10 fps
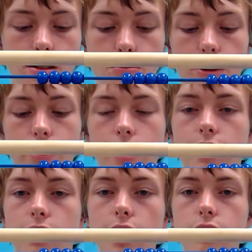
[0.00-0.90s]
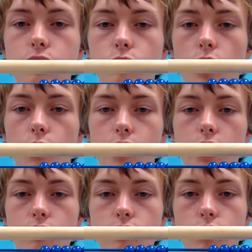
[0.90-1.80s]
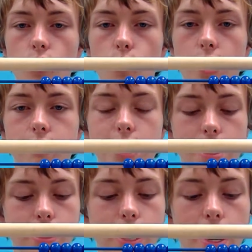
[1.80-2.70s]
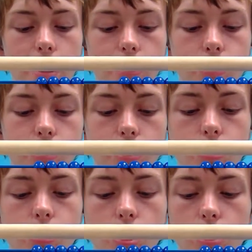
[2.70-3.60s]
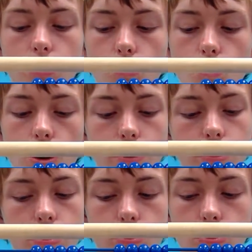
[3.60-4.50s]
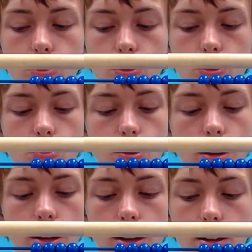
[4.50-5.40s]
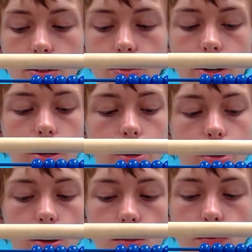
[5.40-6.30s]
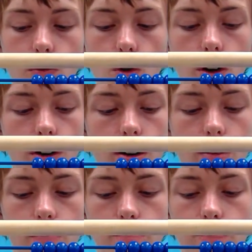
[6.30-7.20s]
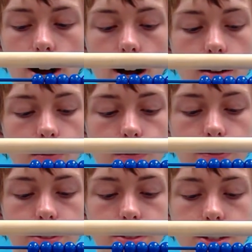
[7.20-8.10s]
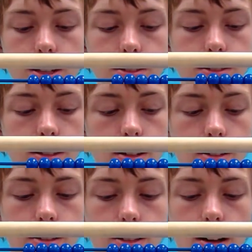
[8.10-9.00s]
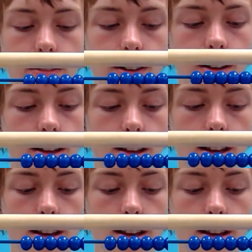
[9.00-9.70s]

But in the next row, the hundreds row, we have to add nine. So let's start one, two, three, four, five, six, seven,